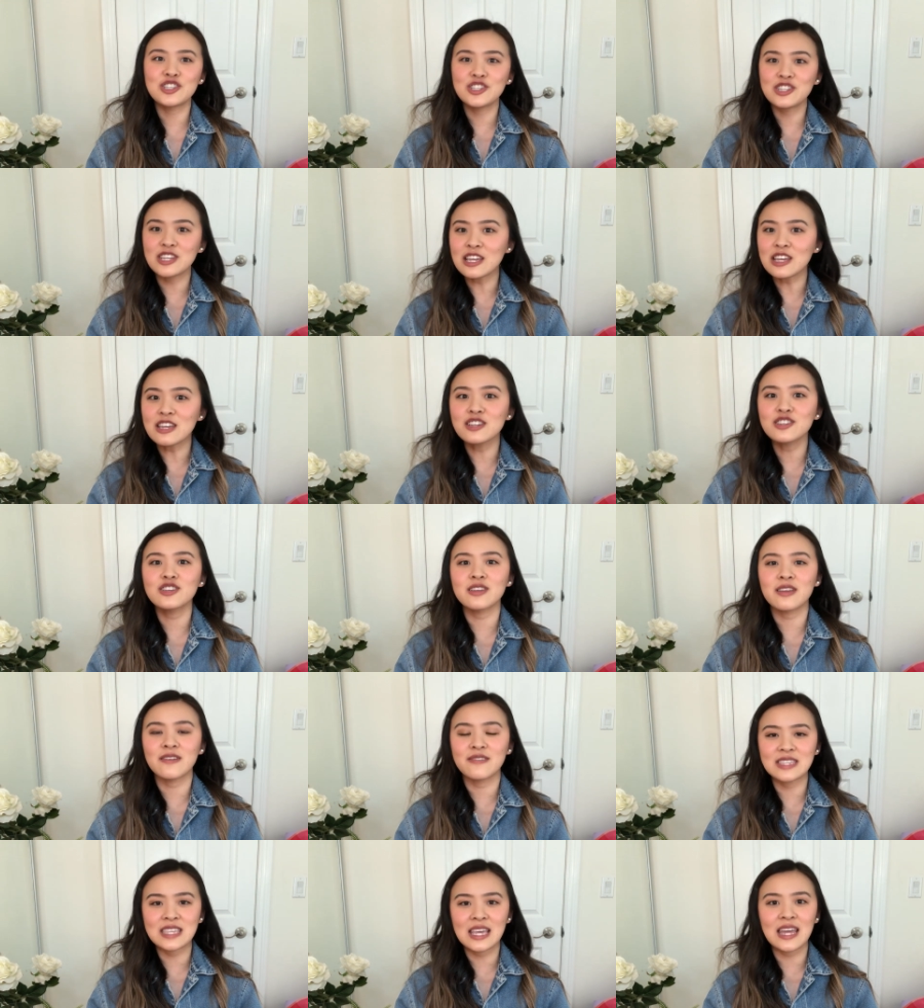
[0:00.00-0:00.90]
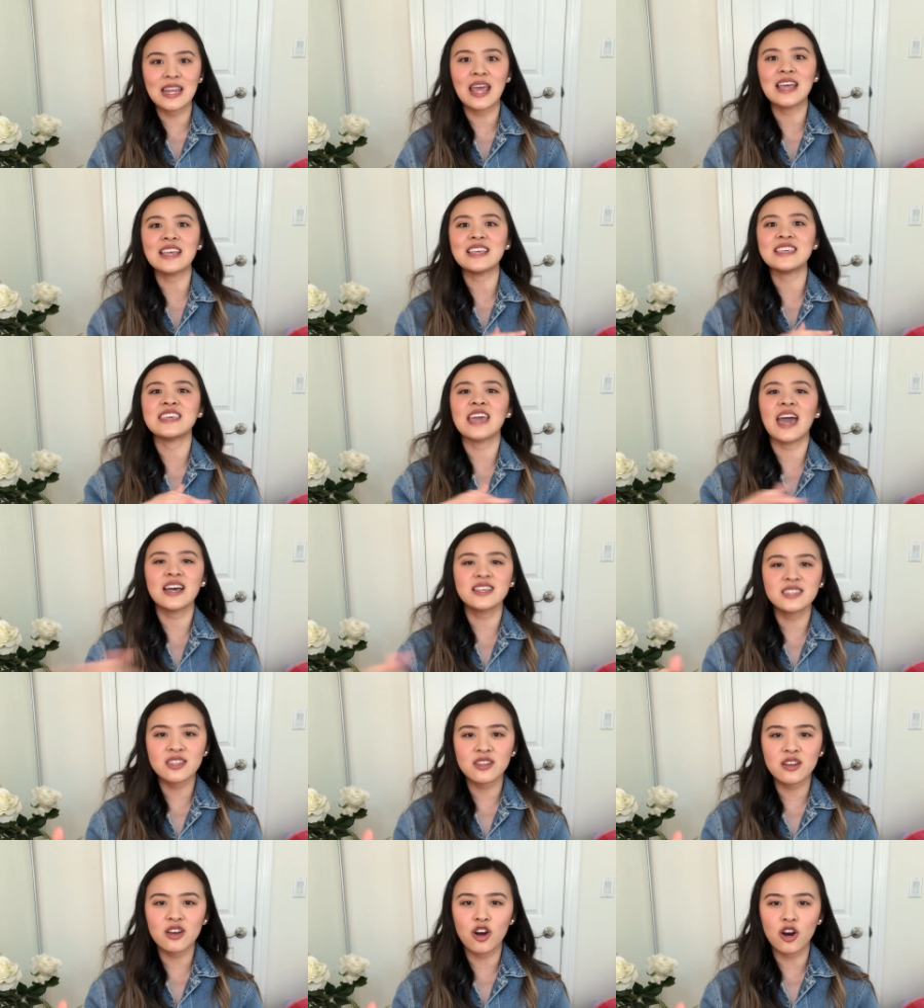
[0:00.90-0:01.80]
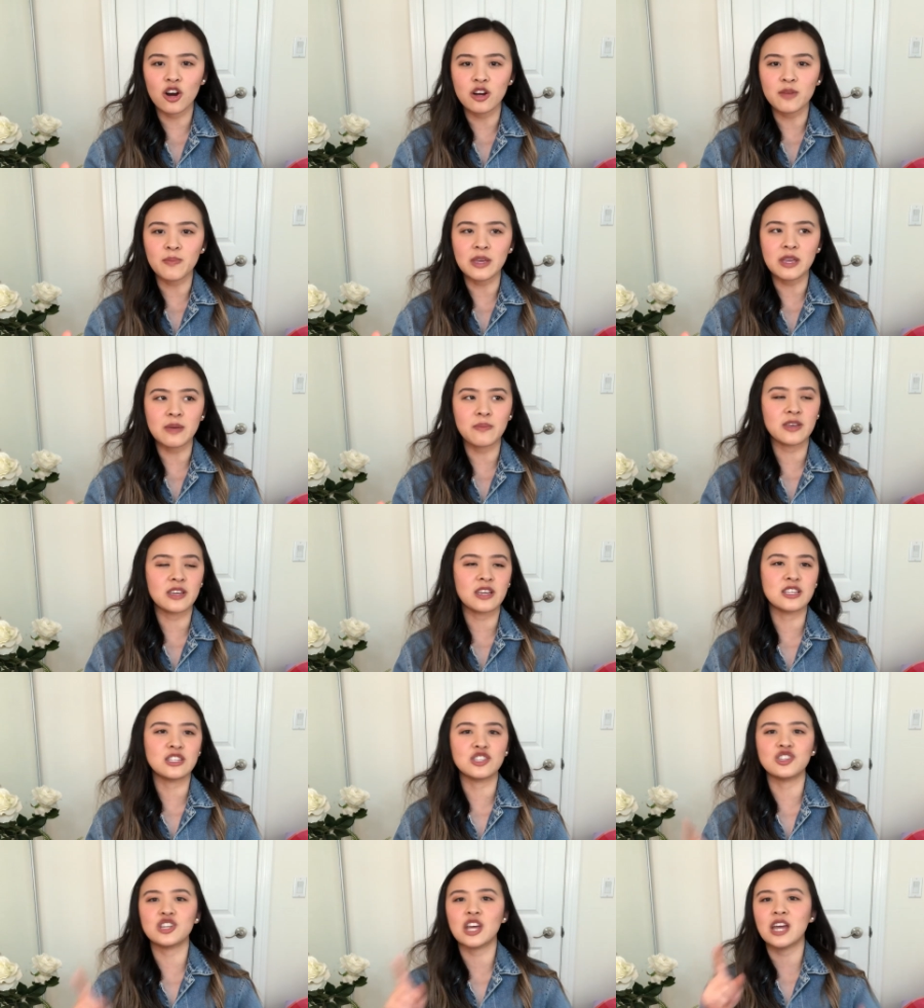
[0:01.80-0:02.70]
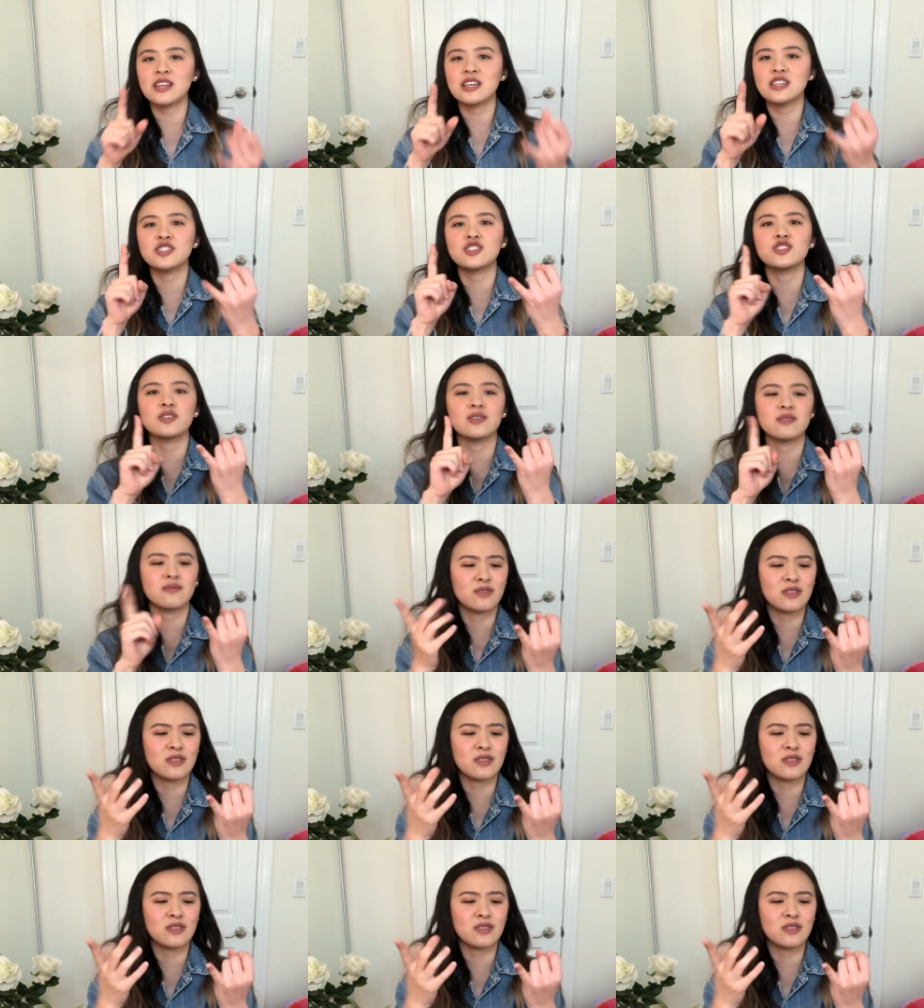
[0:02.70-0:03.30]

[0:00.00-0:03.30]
Dee should have said yes in a heartbeat because Jen is